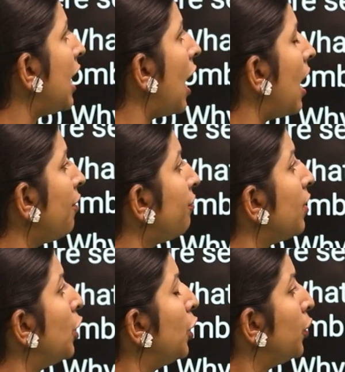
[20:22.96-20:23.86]
have
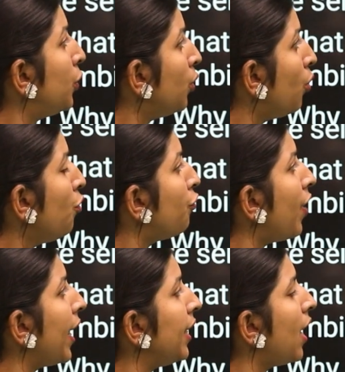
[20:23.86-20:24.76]
to
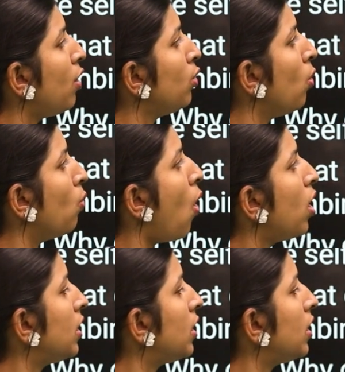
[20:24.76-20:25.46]
find out what